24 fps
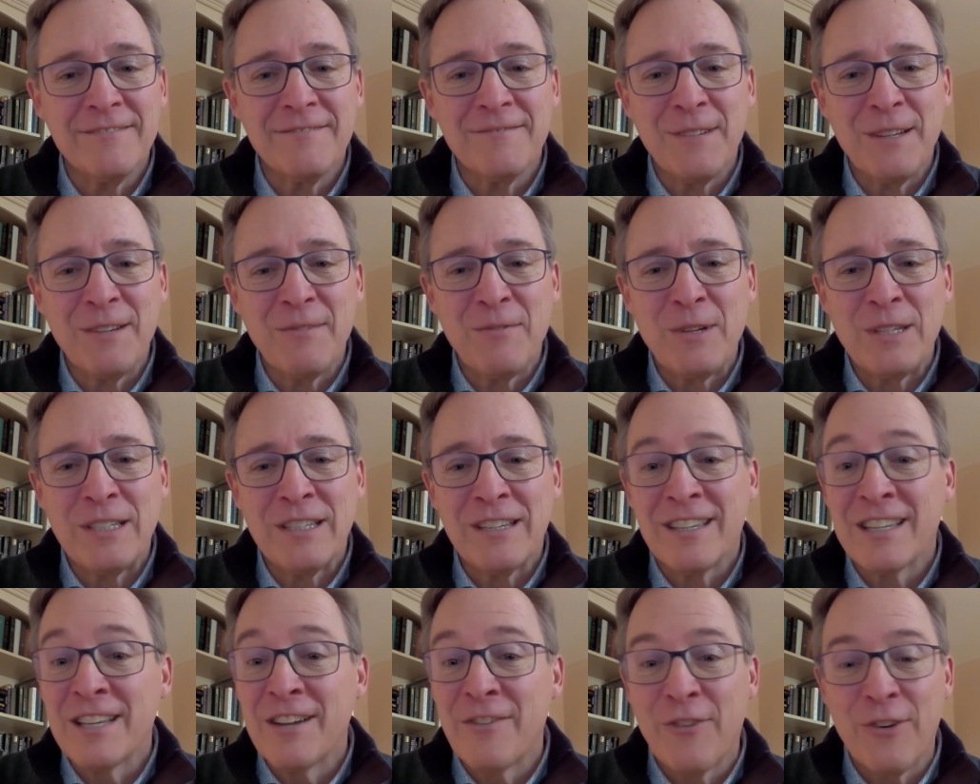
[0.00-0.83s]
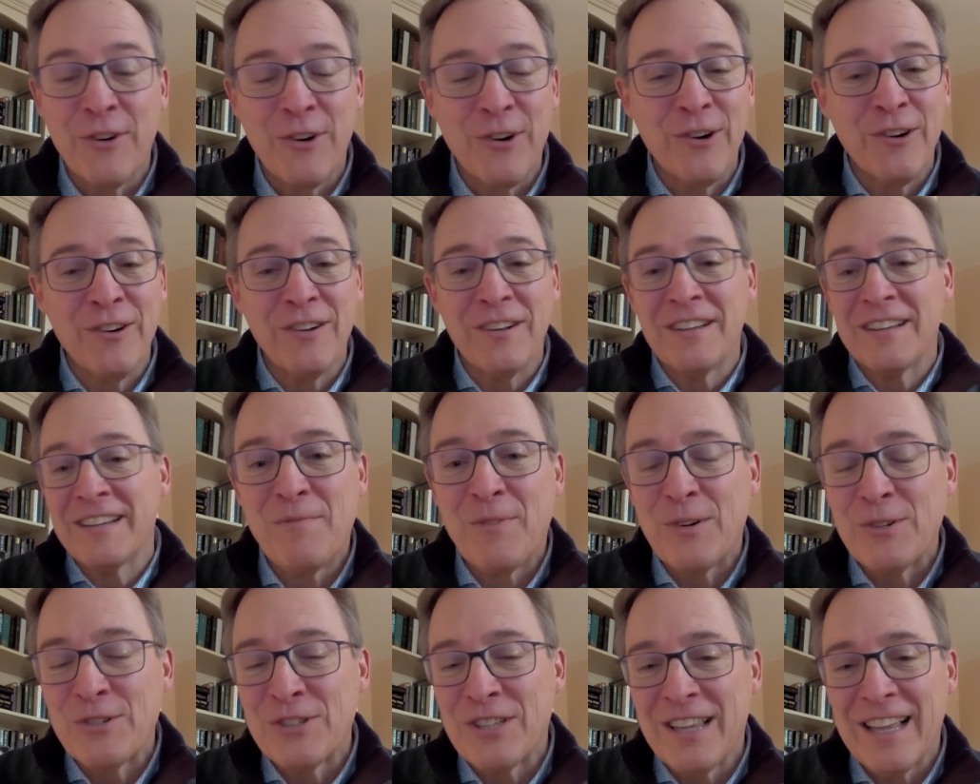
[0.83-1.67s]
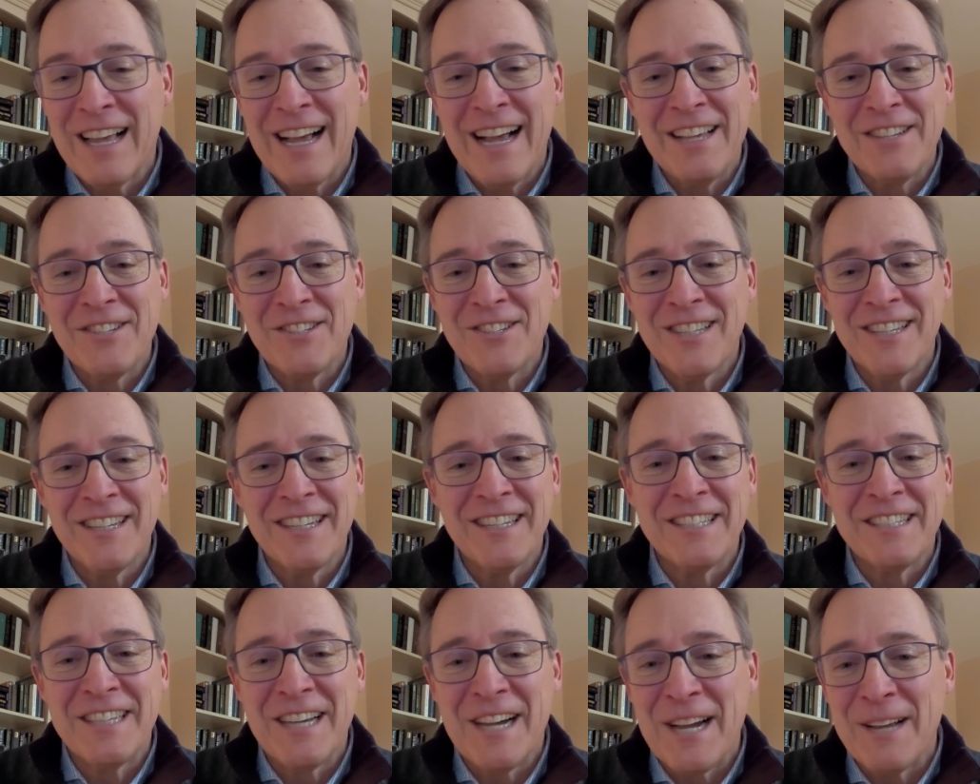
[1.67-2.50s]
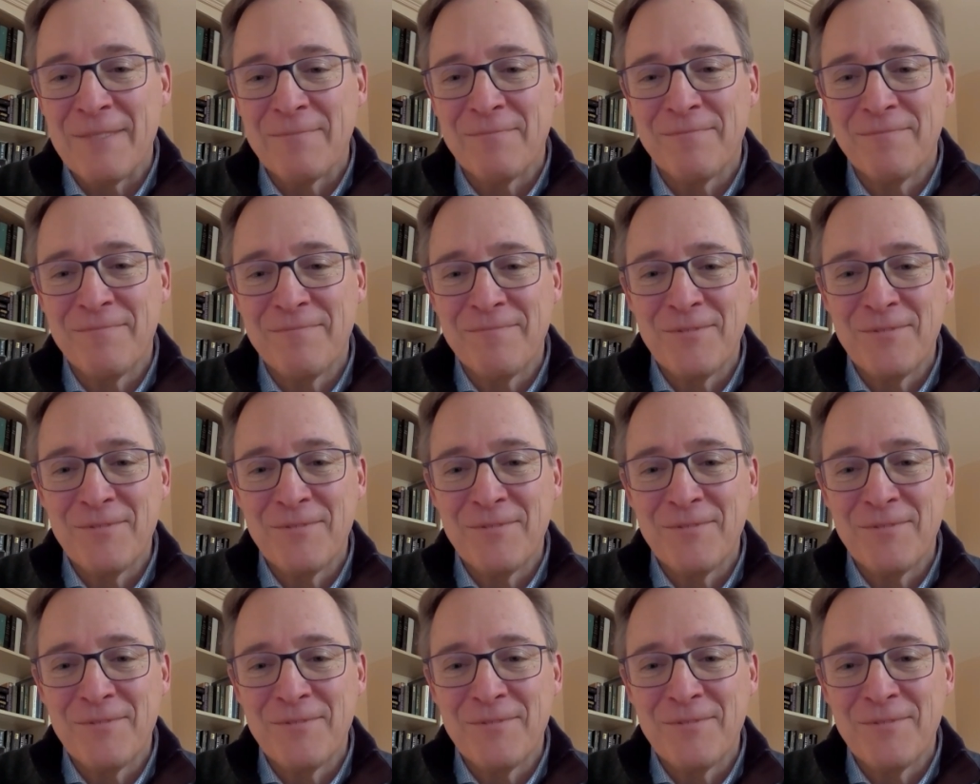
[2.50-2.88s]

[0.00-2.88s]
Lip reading: We deliver first class city type